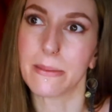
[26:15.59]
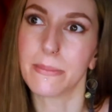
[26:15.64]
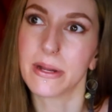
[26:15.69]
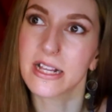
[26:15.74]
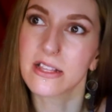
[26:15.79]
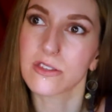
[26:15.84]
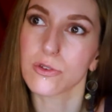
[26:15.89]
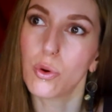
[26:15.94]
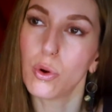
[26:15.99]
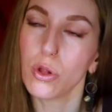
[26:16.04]
but
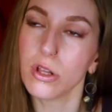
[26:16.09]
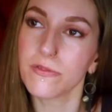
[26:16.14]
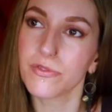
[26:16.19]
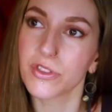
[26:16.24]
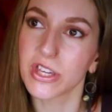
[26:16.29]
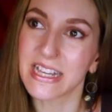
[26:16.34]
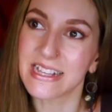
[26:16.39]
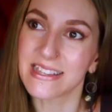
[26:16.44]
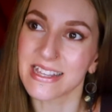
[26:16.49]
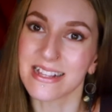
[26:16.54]
it's all of
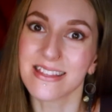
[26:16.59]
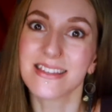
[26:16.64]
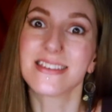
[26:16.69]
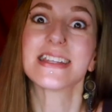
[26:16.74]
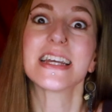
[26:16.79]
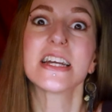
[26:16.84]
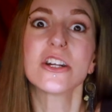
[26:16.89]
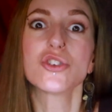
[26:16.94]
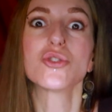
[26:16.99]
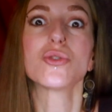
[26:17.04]
these
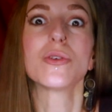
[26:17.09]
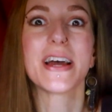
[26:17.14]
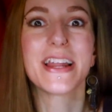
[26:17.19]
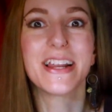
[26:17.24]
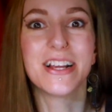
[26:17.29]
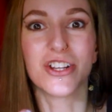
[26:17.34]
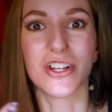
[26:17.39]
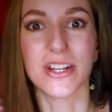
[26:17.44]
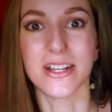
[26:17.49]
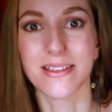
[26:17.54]
instinctual
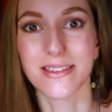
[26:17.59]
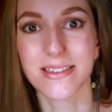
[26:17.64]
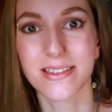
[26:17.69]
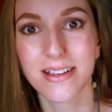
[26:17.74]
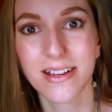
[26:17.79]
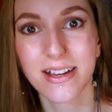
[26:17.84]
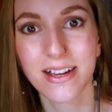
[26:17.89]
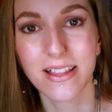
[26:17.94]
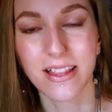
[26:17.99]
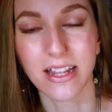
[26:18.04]
energies
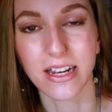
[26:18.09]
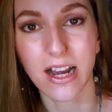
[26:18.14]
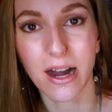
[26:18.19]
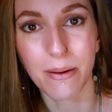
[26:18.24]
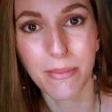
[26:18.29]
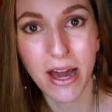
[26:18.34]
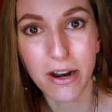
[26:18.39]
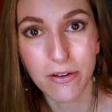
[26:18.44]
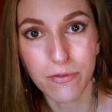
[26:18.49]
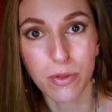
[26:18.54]
that
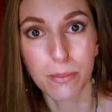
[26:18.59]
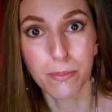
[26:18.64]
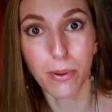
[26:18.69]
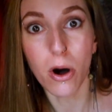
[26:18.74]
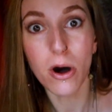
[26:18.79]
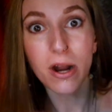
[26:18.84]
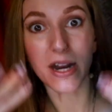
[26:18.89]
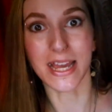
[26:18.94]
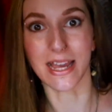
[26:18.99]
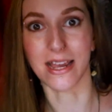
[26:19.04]
come out of the
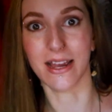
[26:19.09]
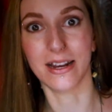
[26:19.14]
body,